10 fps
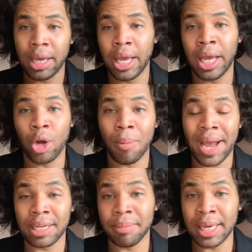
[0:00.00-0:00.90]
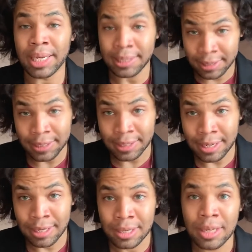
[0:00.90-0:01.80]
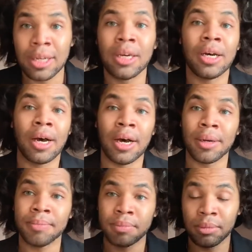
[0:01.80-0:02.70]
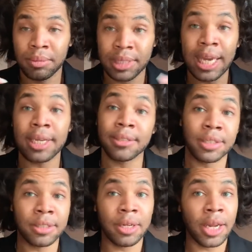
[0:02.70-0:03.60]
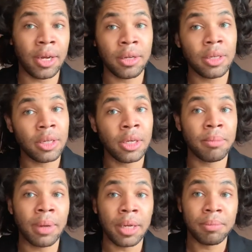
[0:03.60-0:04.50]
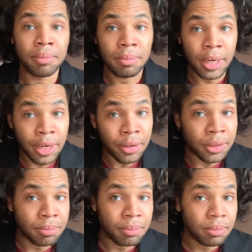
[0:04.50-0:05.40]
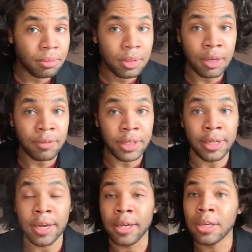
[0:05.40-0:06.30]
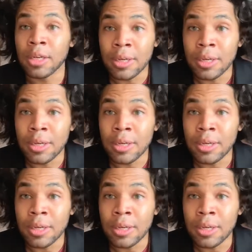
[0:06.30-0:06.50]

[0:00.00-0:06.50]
and go back to being consistent. Um, stay consistent now. And my, my hair is lovely today.